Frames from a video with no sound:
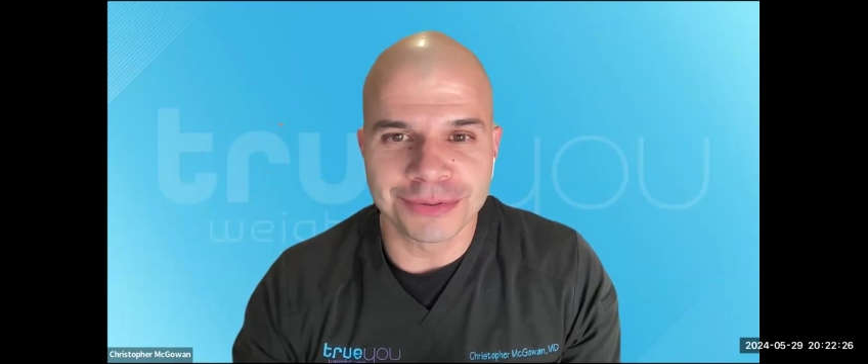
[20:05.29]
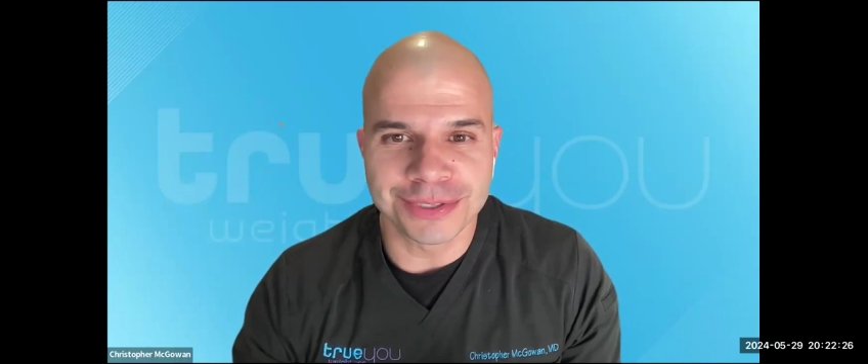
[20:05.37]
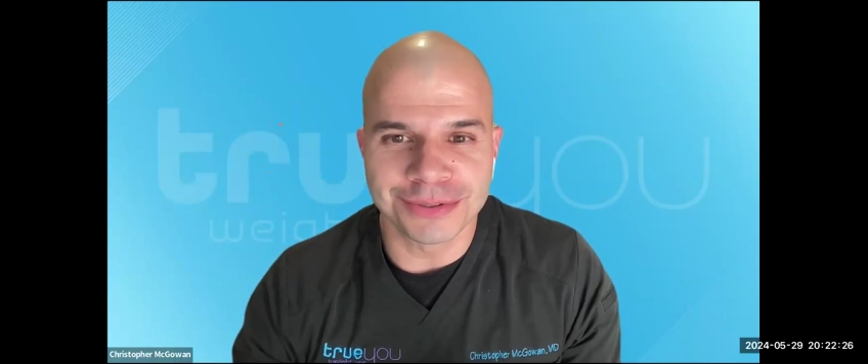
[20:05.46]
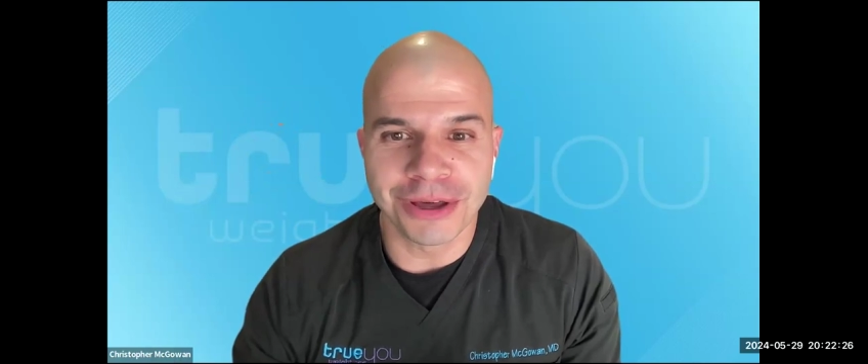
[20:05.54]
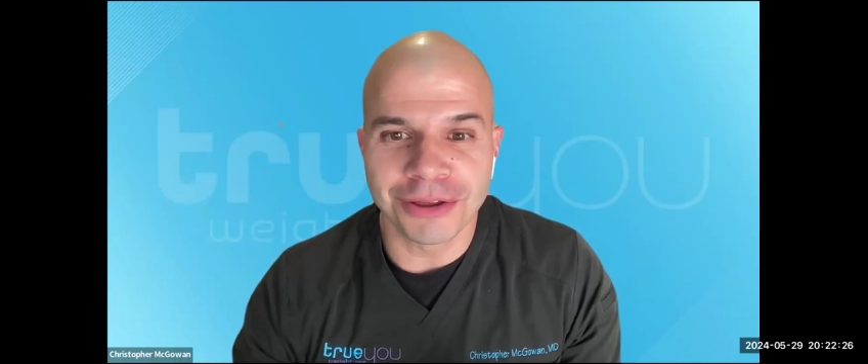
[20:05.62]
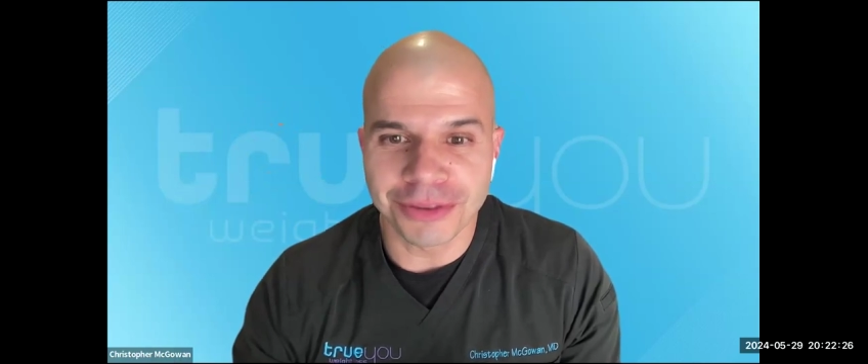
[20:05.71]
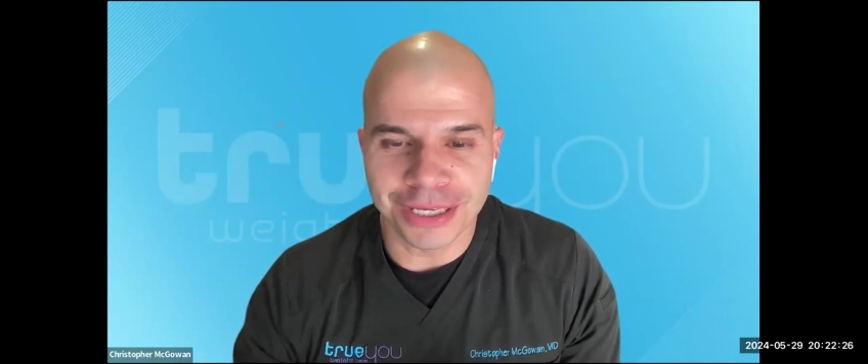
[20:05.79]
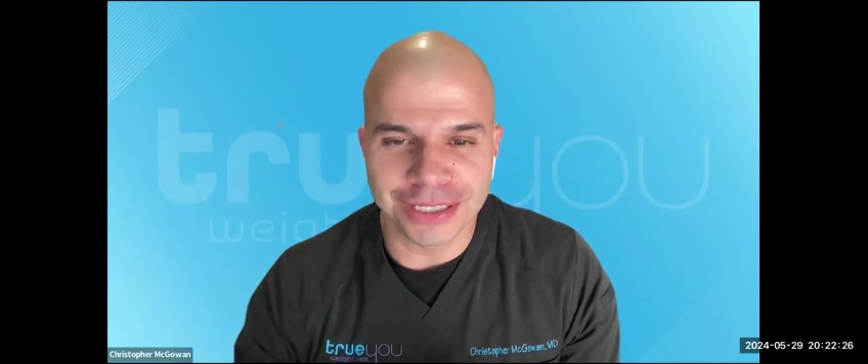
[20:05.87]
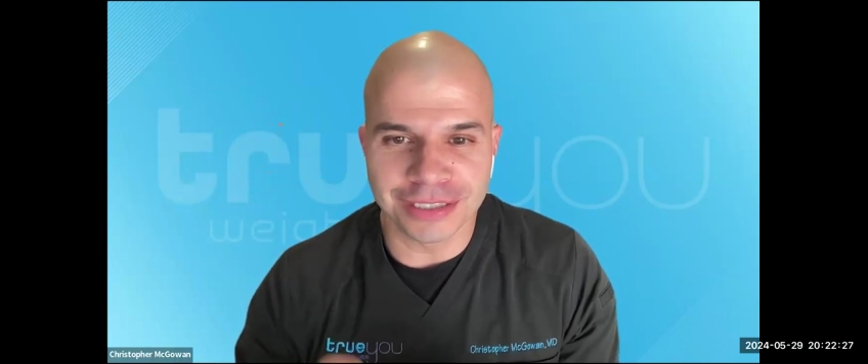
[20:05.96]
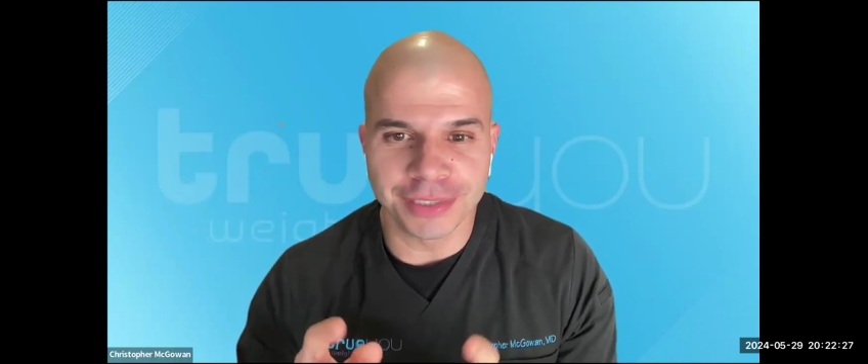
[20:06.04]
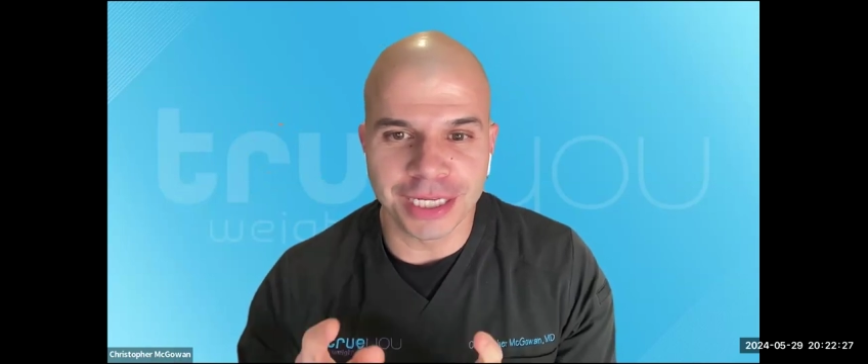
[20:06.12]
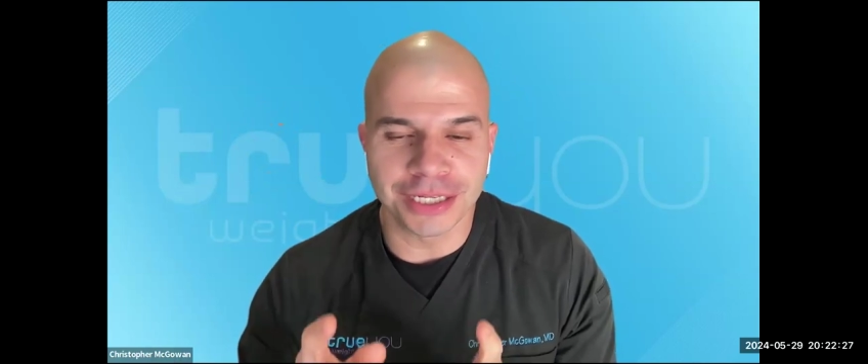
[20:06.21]
So nothing can
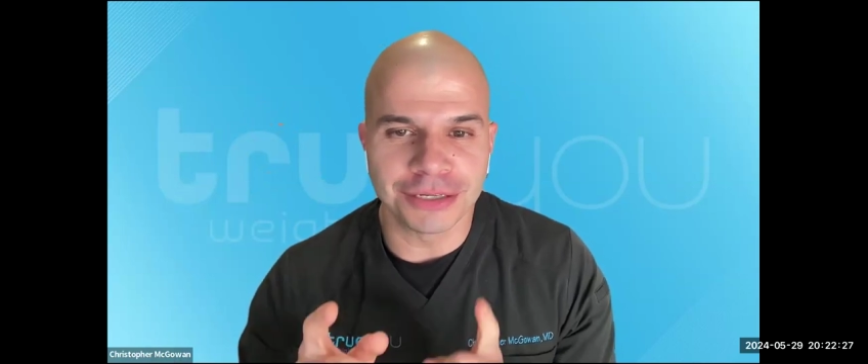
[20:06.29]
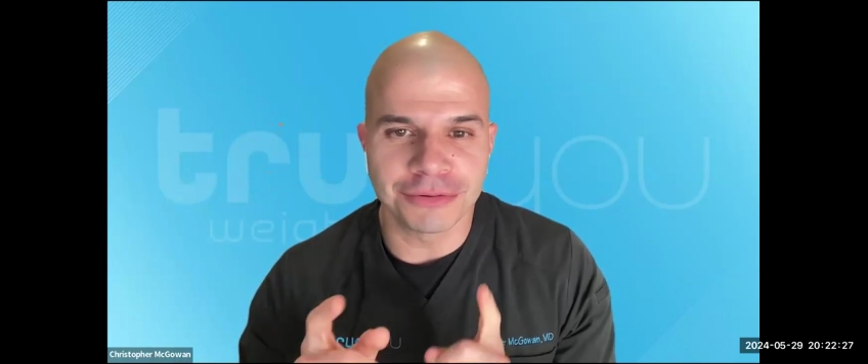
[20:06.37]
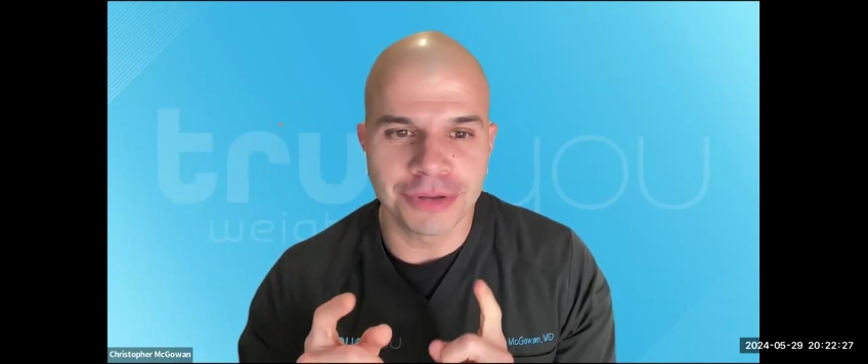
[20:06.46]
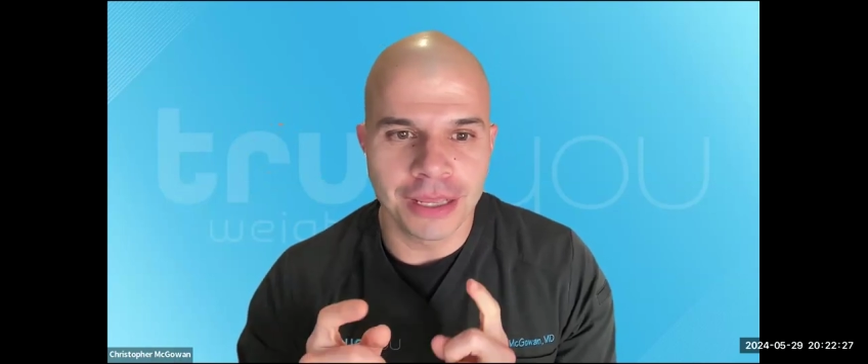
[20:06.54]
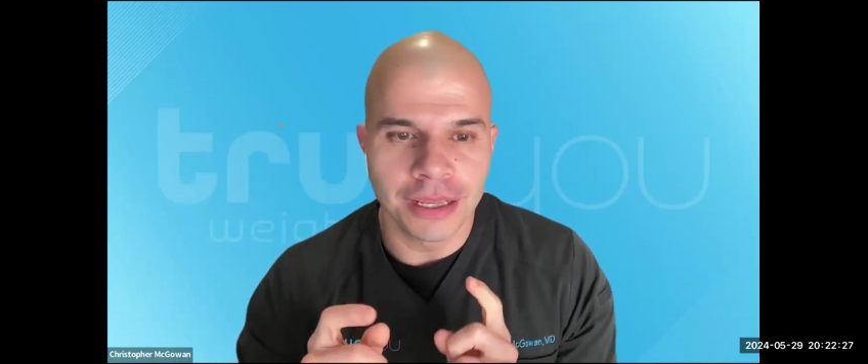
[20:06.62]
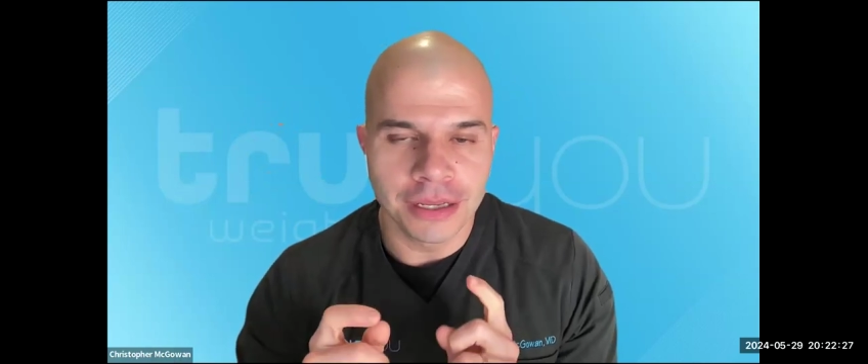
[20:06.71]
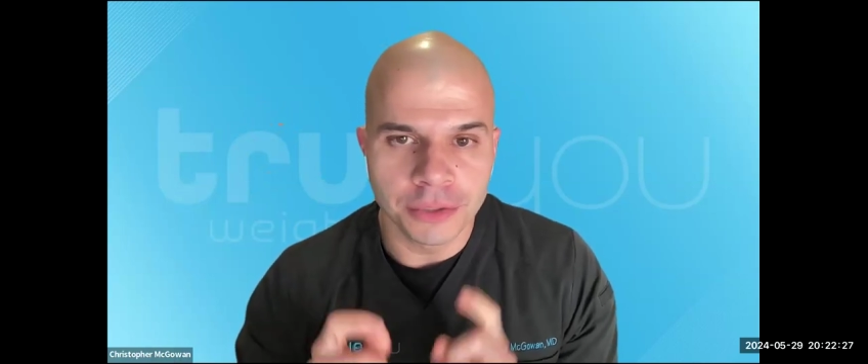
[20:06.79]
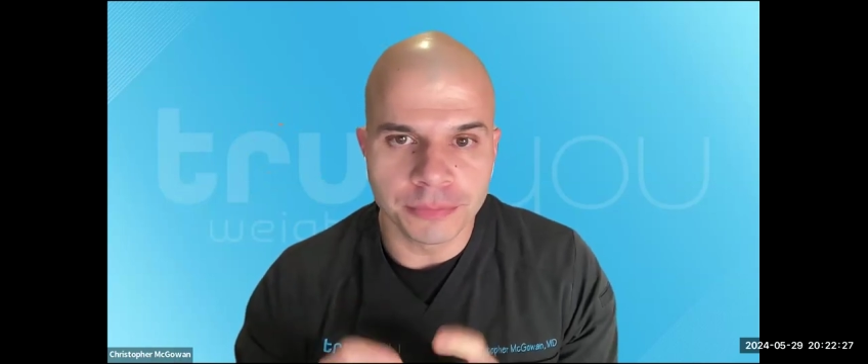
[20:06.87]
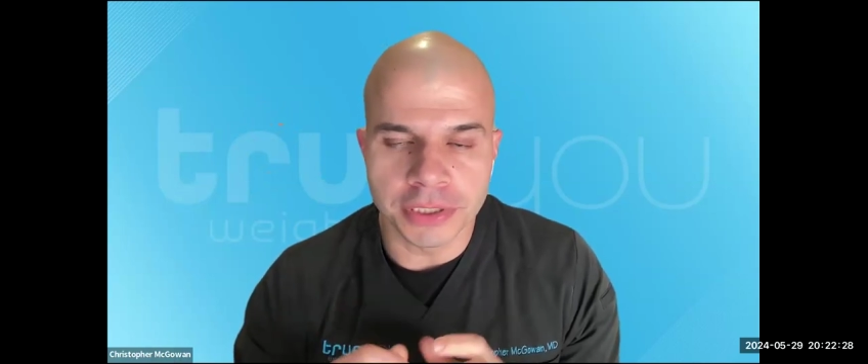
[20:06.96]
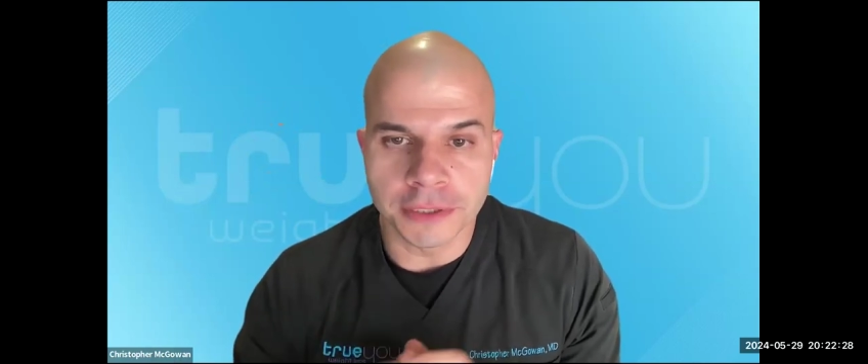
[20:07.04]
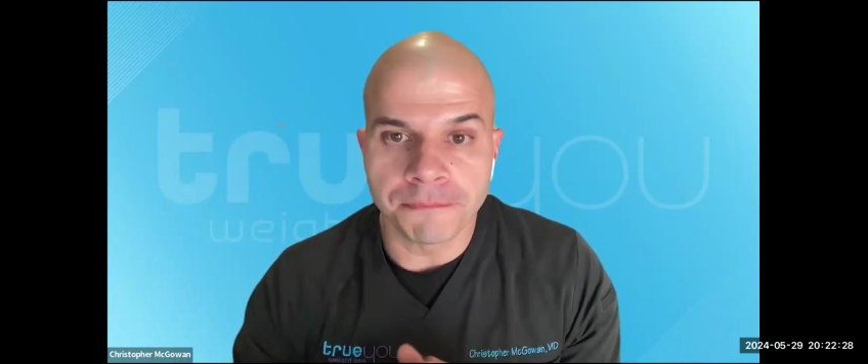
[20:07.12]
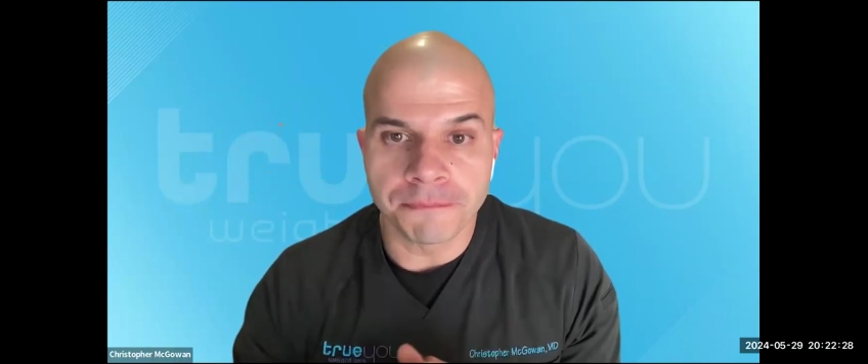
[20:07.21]
eliminate it
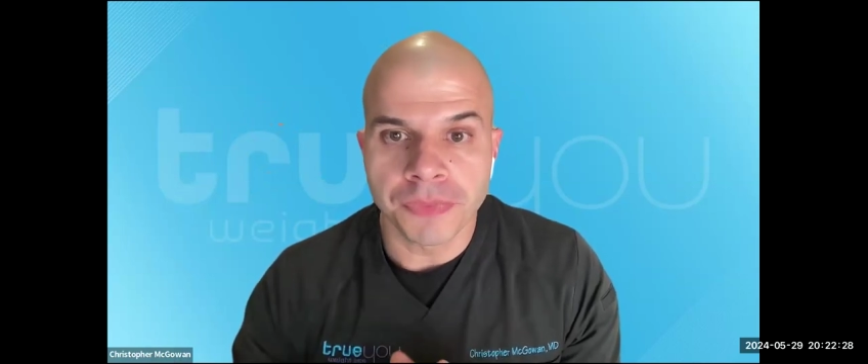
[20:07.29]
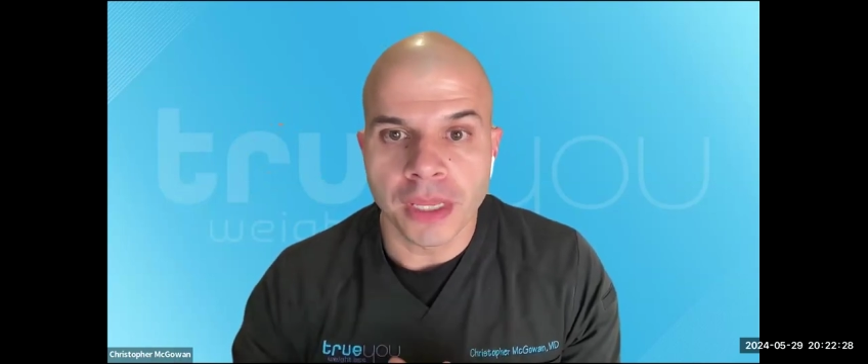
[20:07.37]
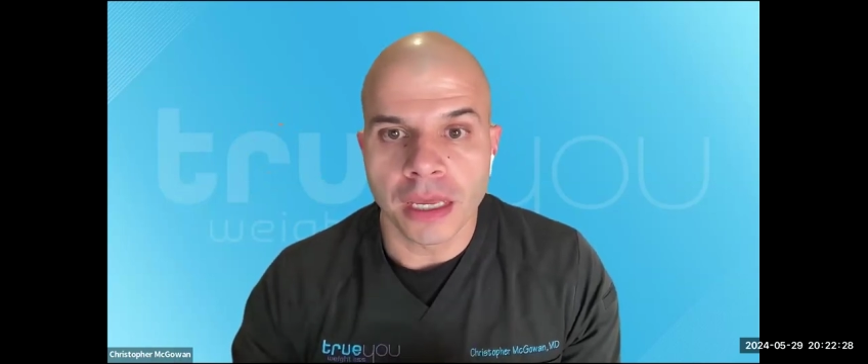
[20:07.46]
completely.